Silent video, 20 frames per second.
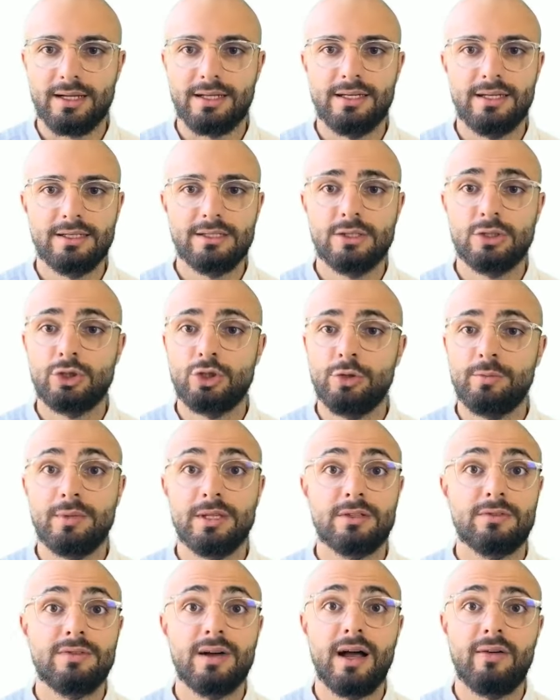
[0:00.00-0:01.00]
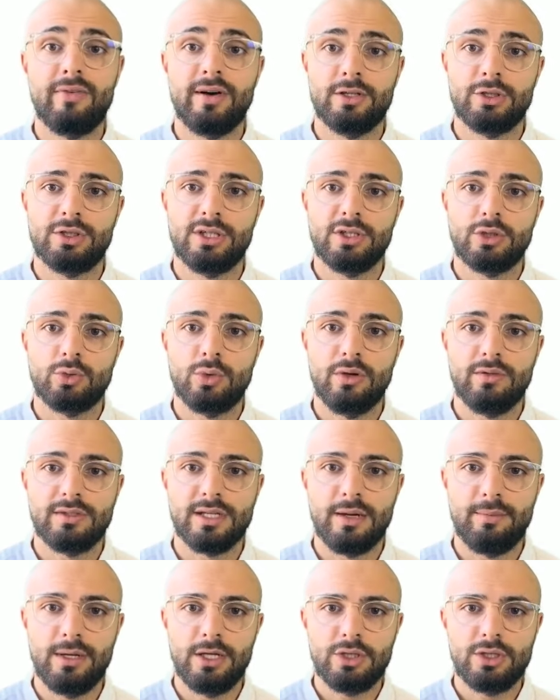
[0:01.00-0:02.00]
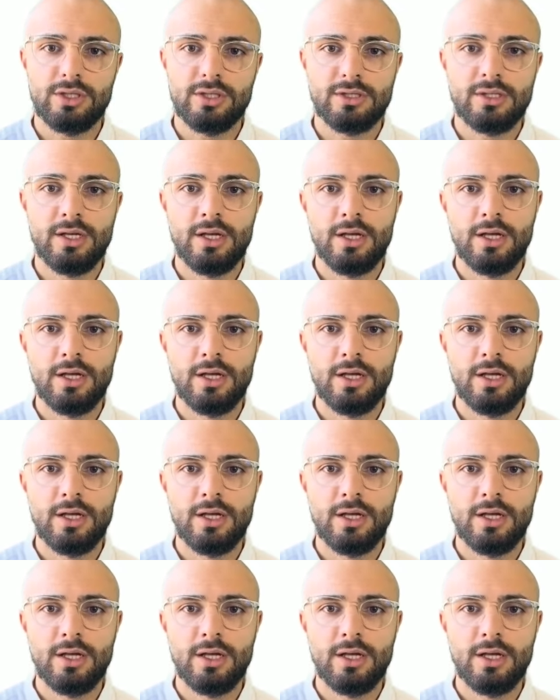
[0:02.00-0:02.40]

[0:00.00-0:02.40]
Let's assume there's 512 dimensions.